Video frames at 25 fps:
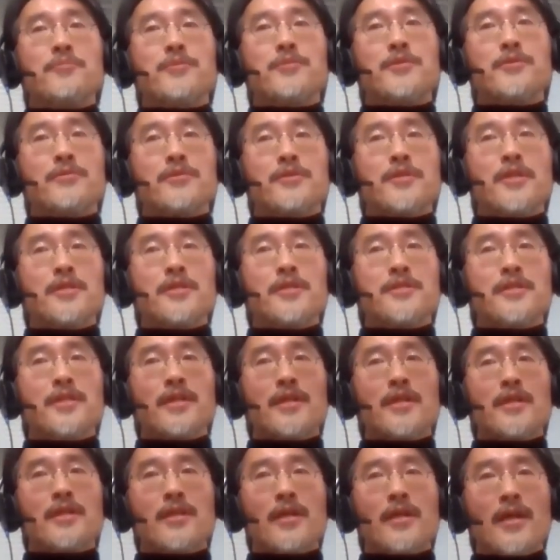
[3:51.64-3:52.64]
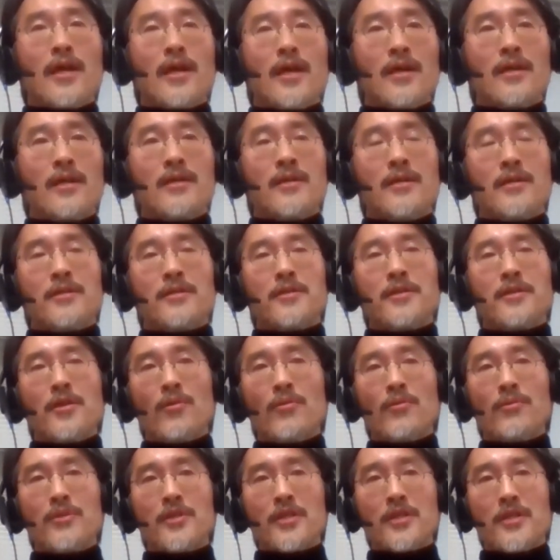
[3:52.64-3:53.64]
And also the
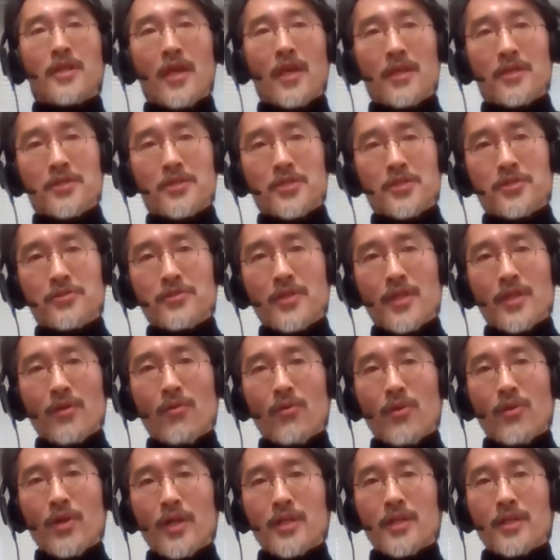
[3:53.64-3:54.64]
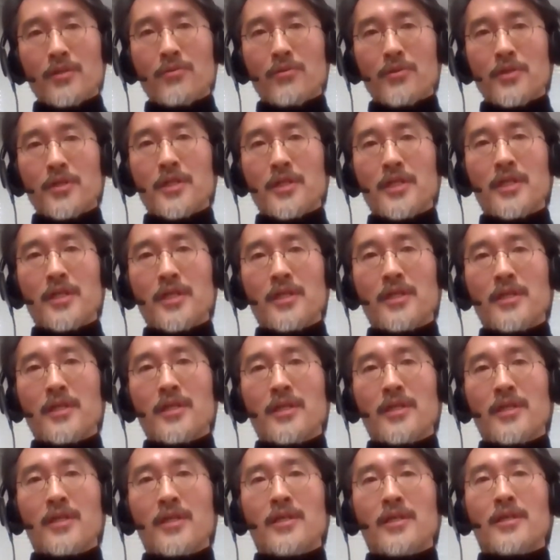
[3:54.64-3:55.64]
Japanese professors from the
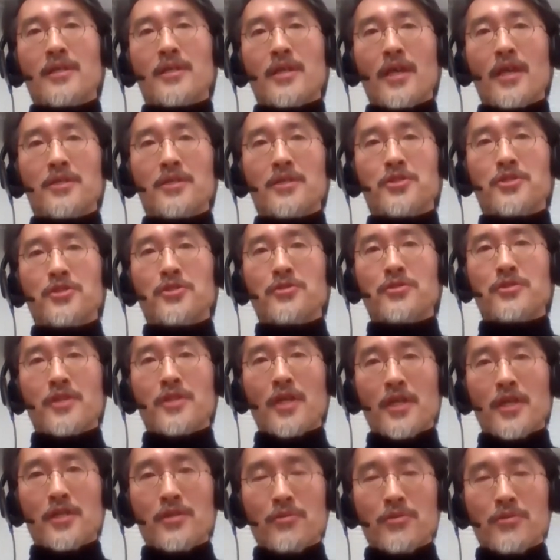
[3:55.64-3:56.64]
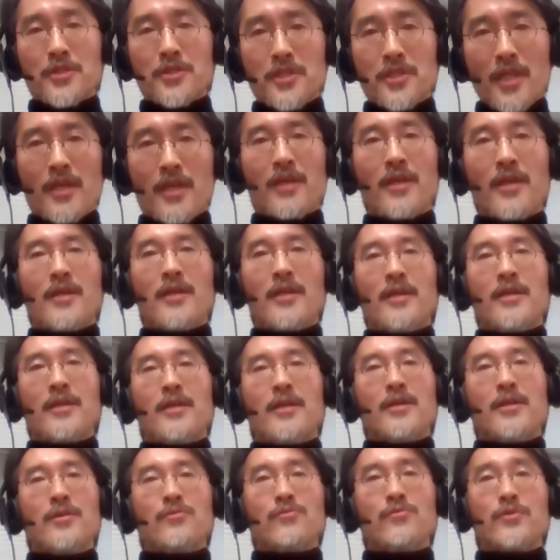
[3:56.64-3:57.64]
university
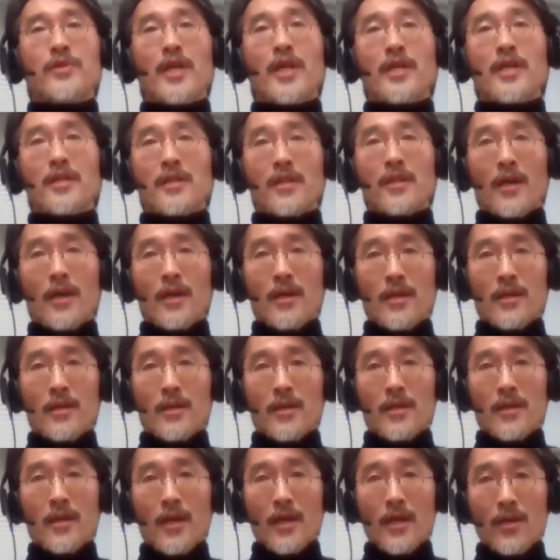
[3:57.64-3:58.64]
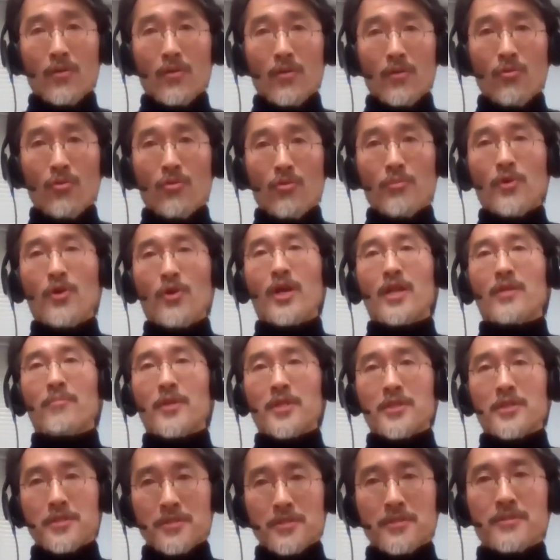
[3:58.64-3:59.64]
who are in charge of the,
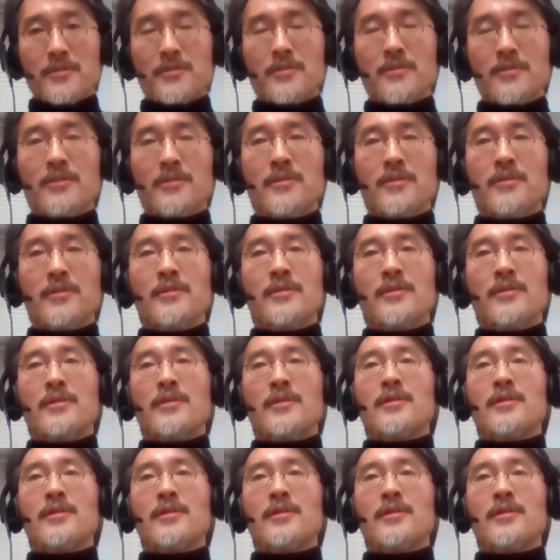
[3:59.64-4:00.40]
the